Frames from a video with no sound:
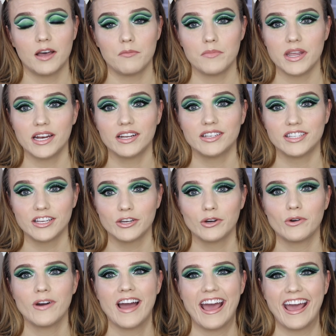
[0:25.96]
me to do,
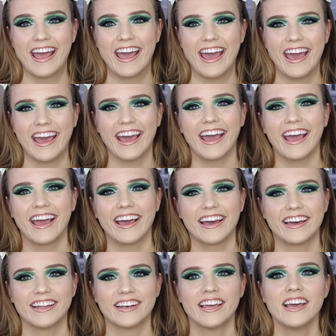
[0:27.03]

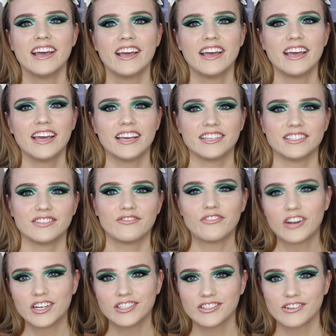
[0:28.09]
and his
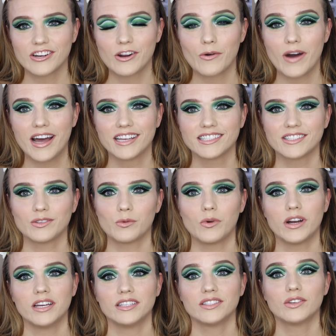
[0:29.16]
first request
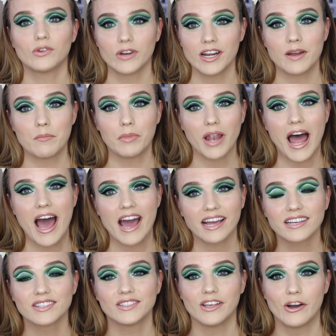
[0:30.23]
was green and
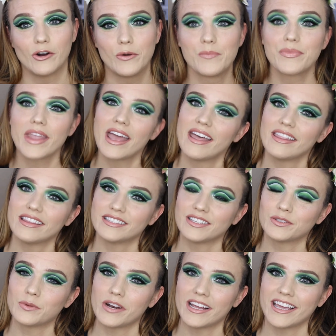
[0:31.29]
black, so this
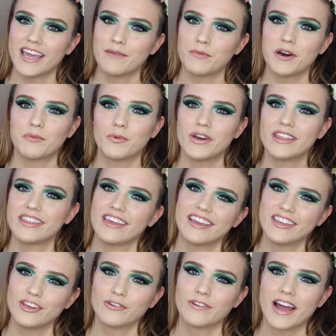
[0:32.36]
is what I came up with.
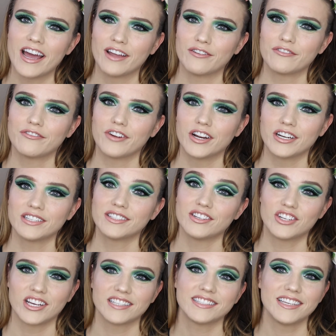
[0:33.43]
Thank you, Ryan, for
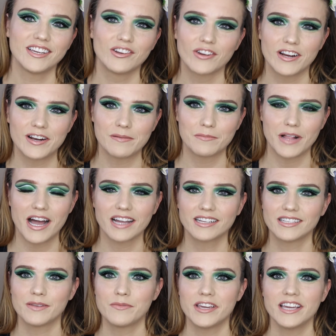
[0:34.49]
suggesting green and black
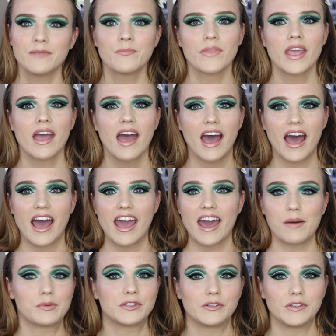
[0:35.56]
to me. I
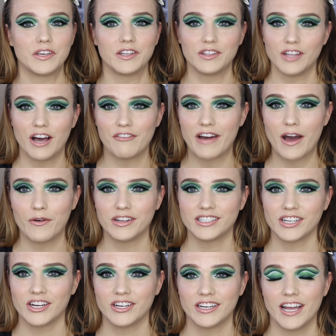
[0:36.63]
absolutely love how it
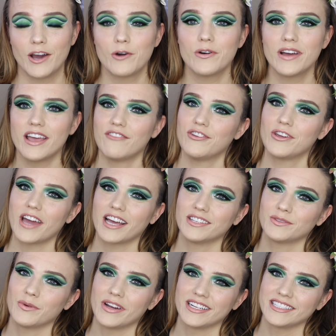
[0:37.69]
turned out. If you
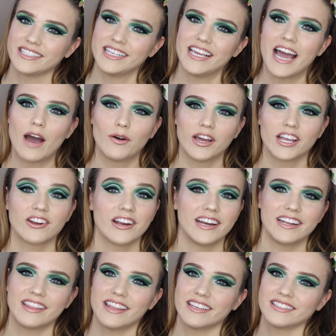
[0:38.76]
guys want to see how I
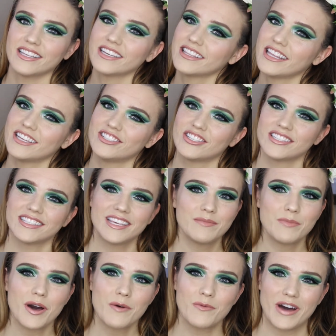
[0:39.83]
created this look, then just
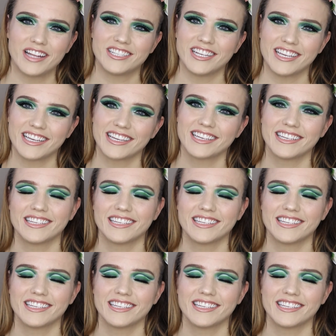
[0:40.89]
keep on watching.